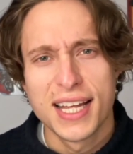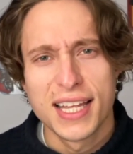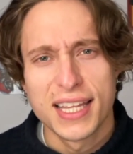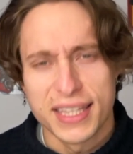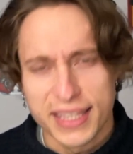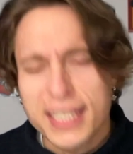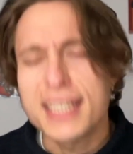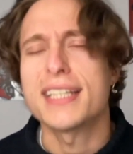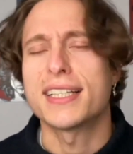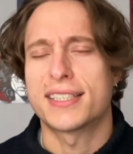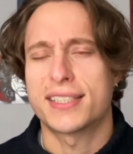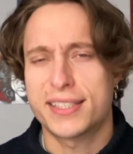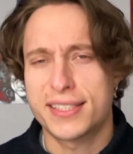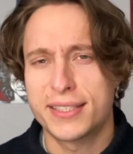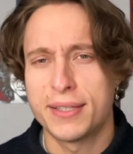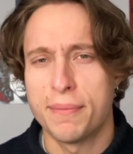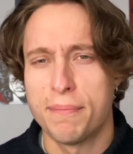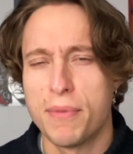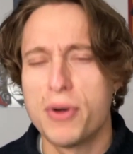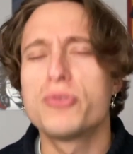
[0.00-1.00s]

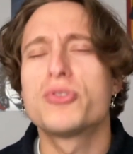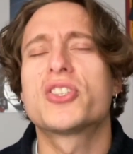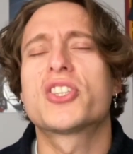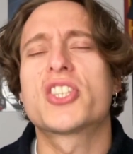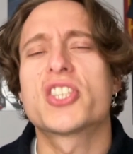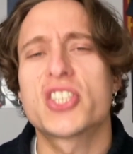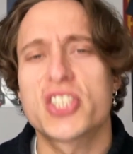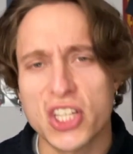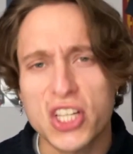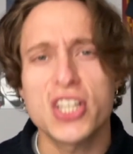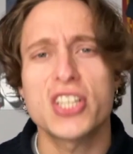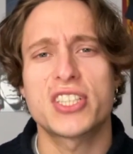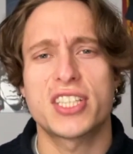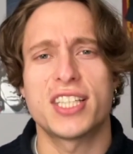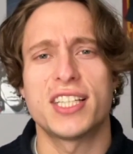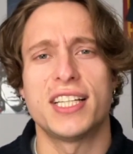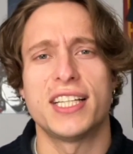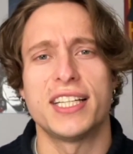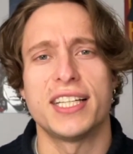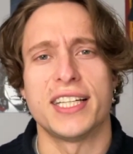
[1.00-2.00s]
this most
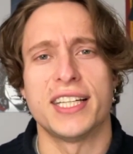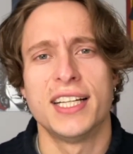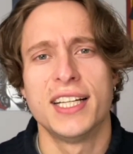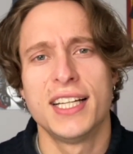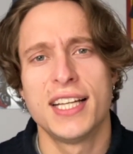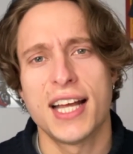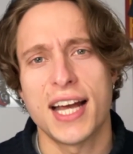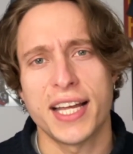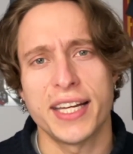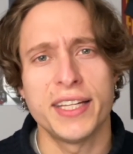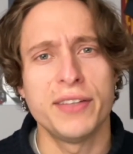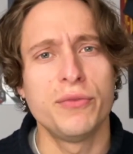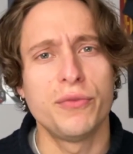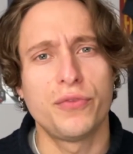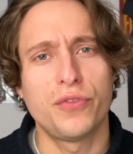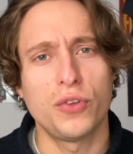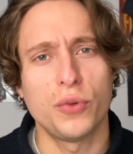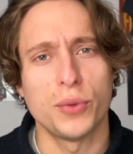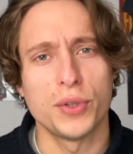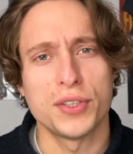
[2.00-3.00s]
certainly an
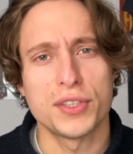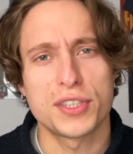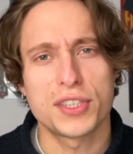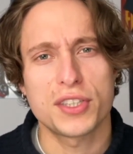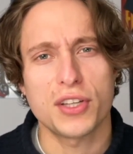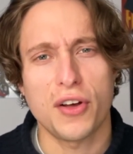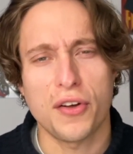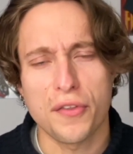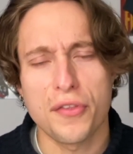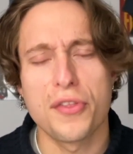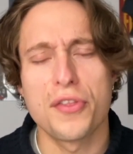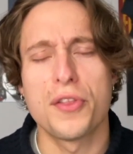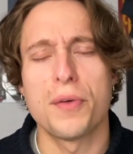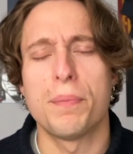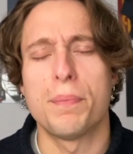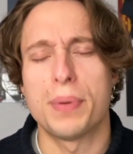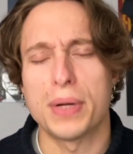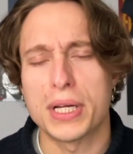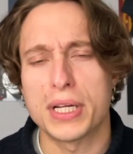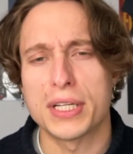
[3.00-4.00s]
influence on the
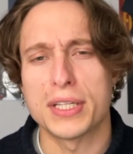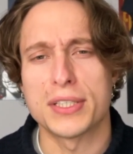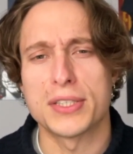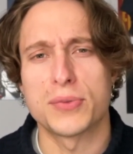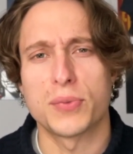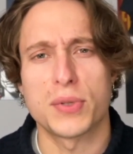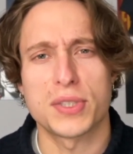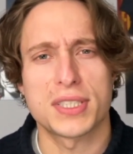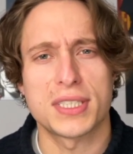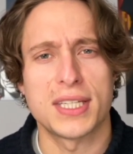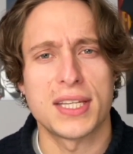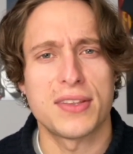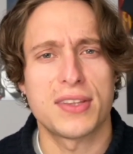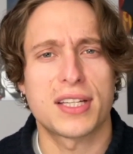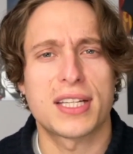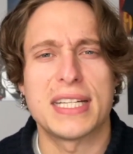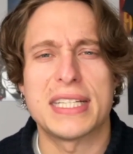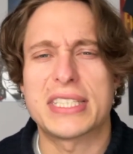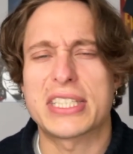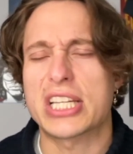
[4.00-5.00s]
Birds, wasn't it? The
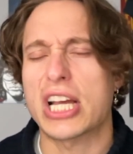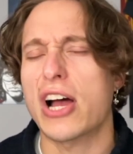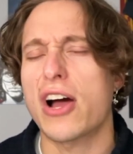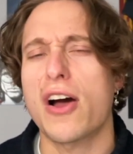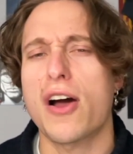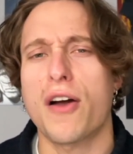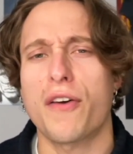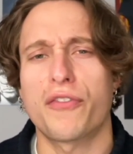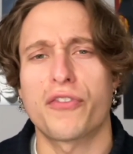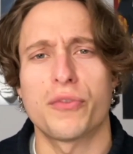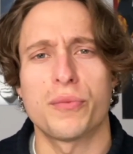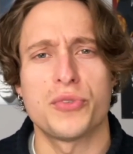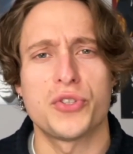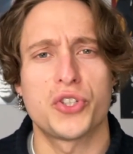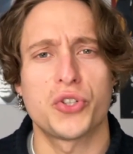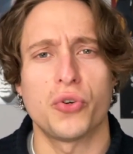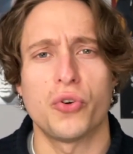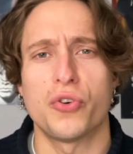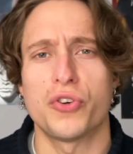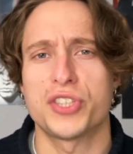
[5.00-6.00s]
guitar from
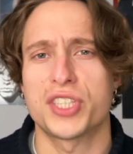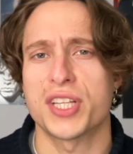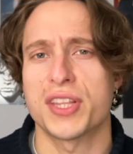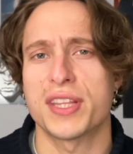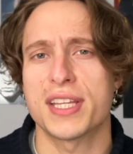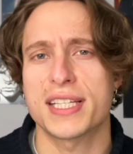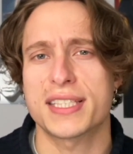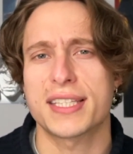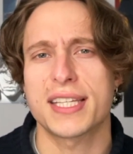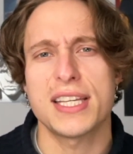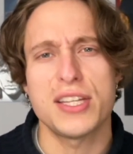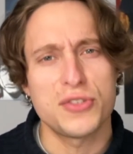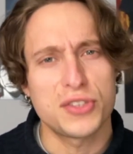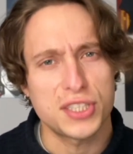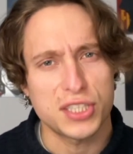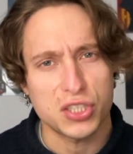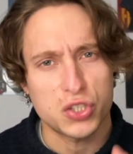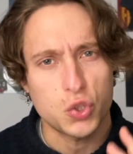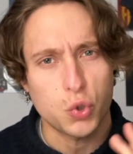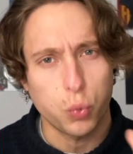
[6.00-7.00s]
George in this thing
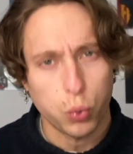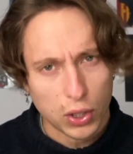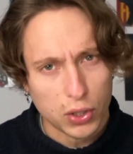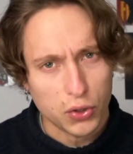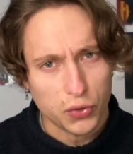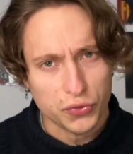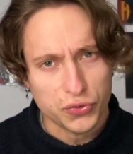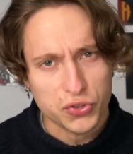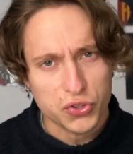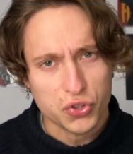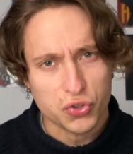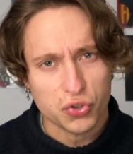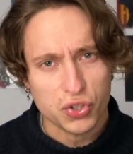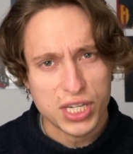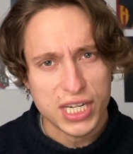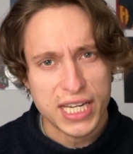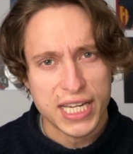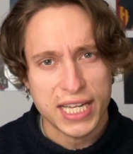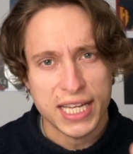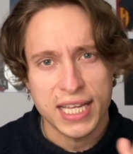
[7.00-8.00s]
uses a
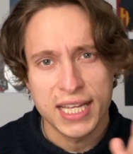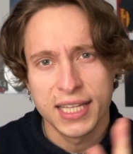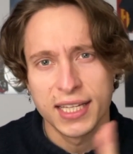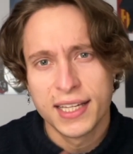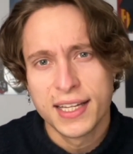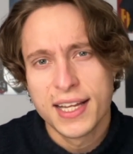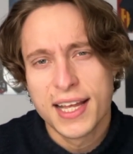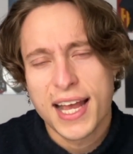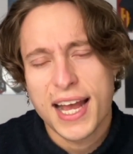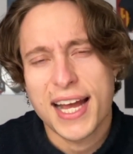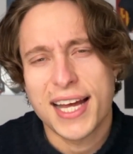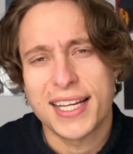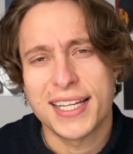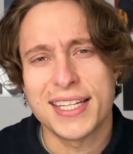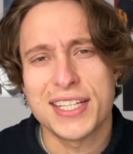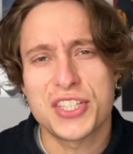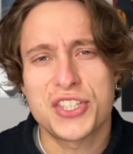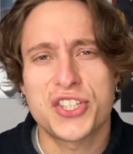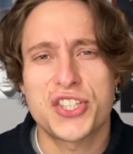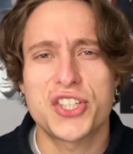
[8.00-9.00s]
12-string and
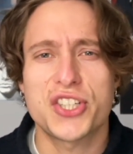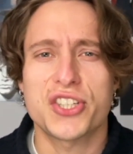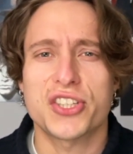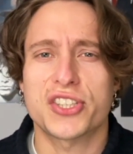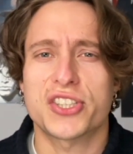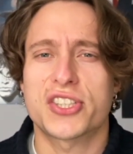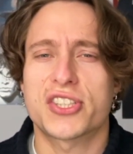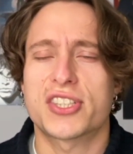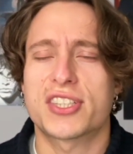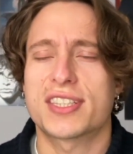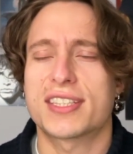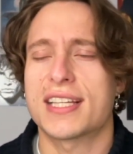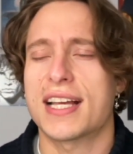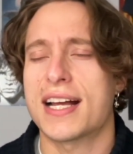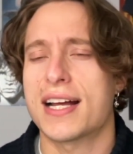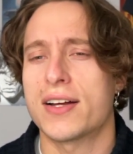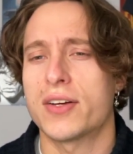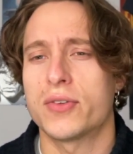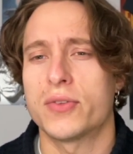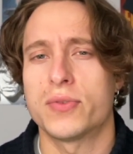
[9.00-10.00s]
it just
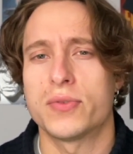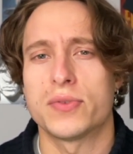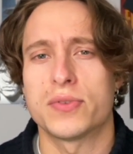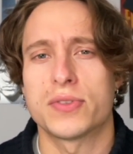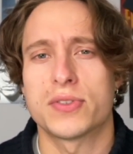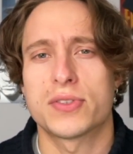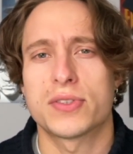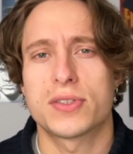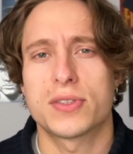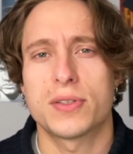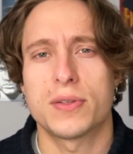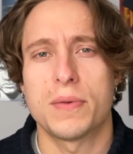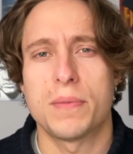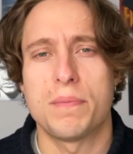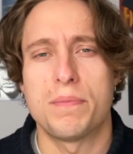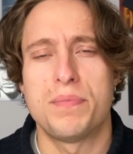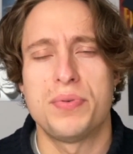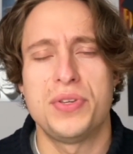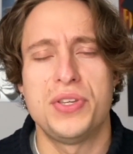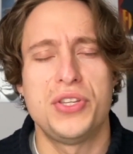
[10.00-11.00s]
sounds
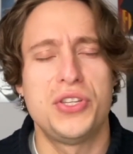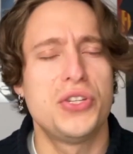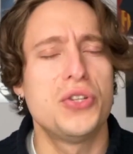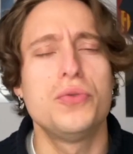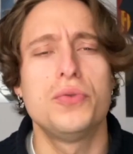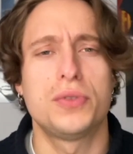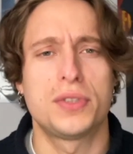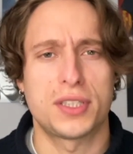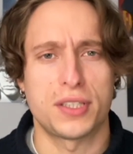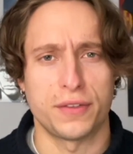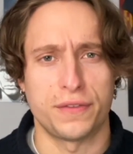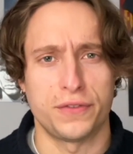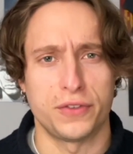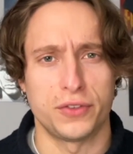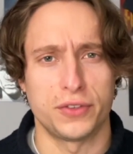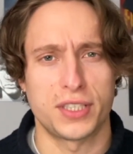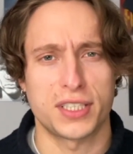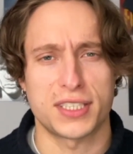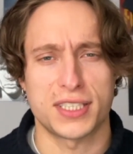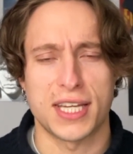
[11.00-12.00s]

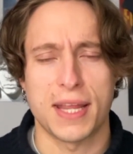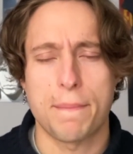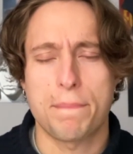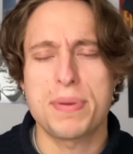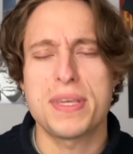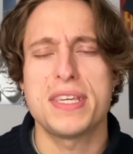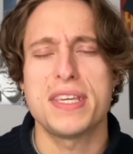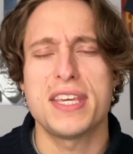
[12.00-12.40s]
beautiful, doesn't it?